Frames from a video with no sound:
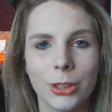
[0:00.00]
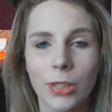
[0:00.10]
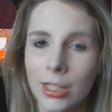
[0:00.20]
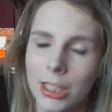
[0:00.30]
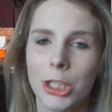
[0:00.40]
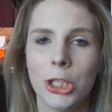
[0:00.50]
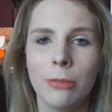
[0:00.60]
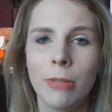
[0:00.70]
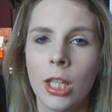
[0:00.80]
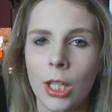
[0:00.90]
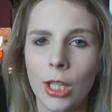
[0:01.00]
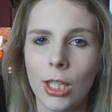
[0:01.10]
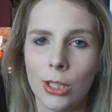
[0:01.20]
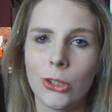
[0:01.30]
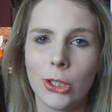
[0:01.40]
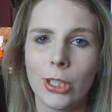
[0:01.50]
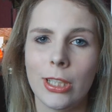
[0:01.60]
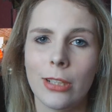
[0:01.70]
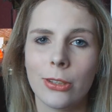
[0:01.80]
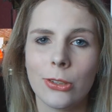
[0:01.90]
Translation: insert
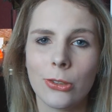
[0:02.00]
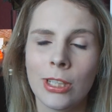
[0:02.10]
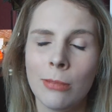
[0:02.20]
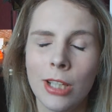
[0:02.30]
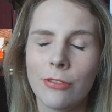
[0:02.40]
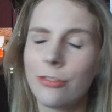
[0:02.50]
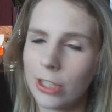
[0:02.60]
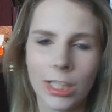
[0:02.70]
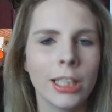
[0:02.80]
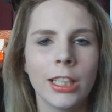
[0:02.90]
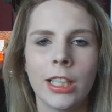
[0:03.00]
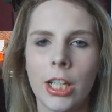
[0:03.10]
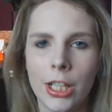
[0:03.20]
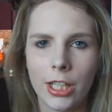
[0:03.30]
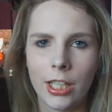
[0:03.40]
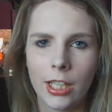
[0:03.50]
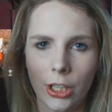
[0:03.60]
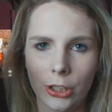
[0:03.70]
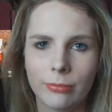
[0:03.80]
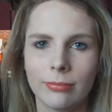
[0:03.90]
hysterical scream and flailing here.